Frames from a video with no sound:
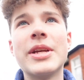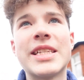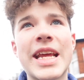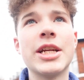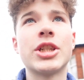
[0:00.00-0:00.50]

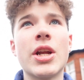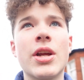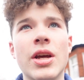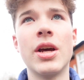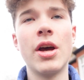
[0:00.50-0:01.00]
Station
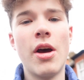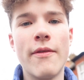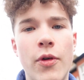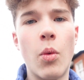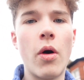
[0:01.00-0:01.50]

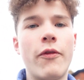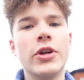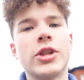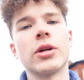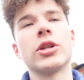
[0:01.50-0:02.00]
for
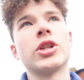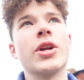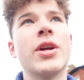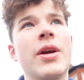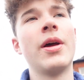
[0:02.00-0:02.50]
Watford Junction,
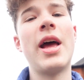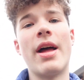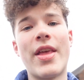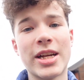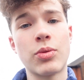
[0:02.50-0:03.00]

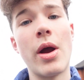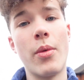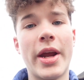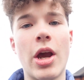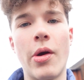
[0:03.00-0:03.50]
and that's where
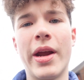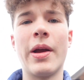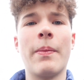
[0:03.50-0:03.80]
we're going.